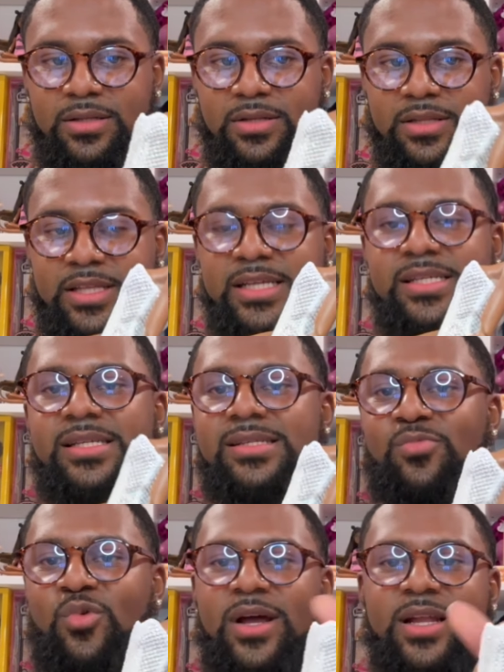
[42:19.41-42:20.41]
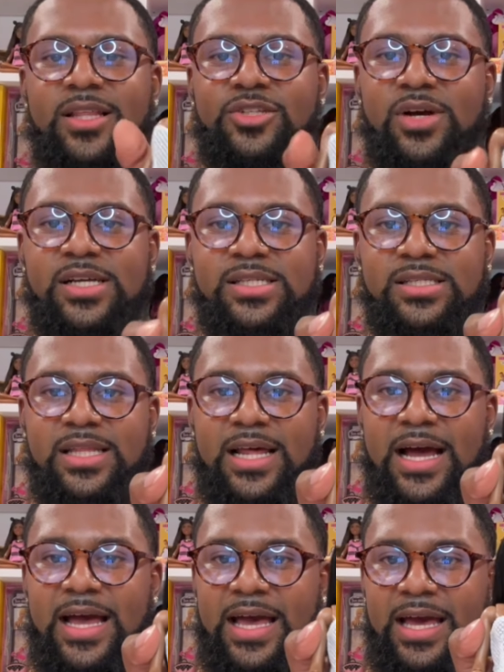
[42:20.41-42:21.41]
This is one of the dresses that
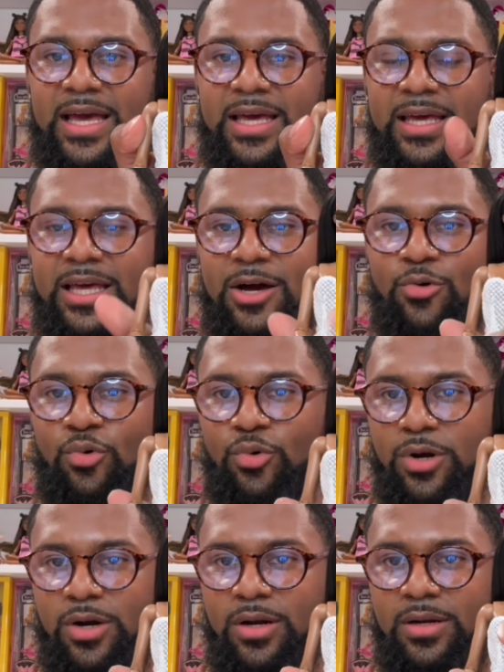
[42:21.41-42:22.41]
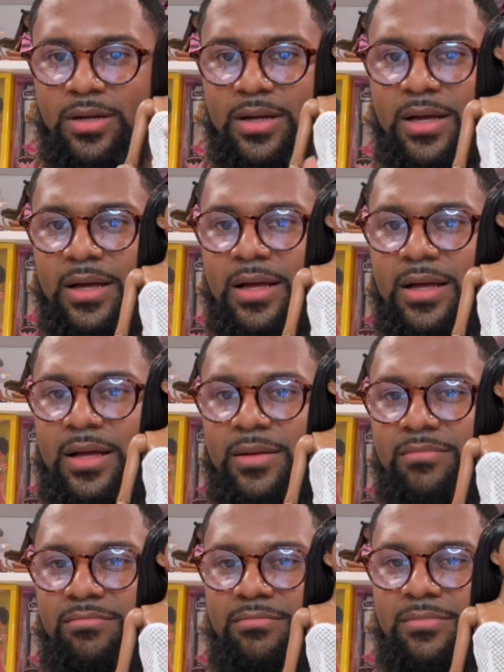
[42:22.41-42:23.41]
I had ordered
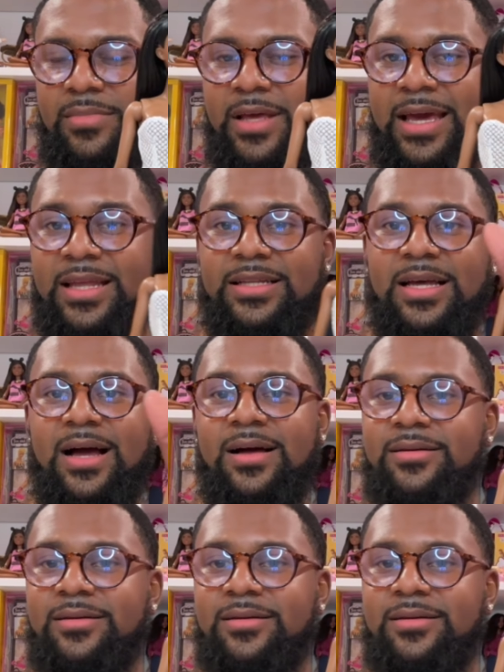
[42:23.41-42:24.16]
and uh,